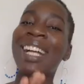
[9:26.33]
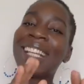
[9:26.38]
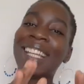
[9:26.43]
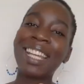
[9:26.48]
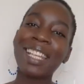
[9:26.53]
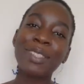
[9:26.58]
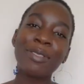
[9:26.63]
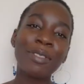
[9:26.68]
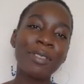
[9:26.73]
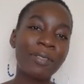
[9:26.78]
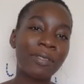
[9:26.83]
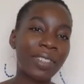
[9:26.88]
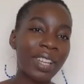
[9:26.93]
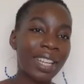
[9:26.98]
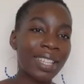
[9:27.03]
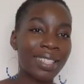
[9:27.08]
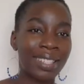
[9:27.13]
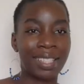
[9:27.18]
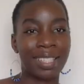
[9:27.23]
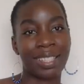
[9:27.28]
Let's
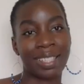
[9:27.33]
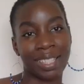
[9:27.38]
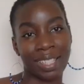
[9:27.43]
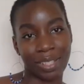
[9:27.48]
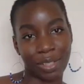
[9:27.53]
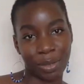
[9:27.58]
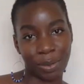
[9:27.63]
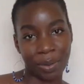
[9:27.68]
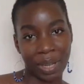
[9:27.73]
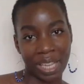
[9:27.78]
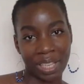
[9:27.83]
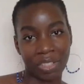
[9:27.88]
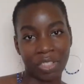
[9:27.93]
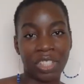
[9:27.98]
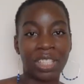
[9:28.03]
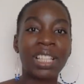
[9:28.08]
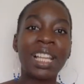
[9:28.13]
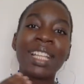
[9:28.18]
reverse the situation.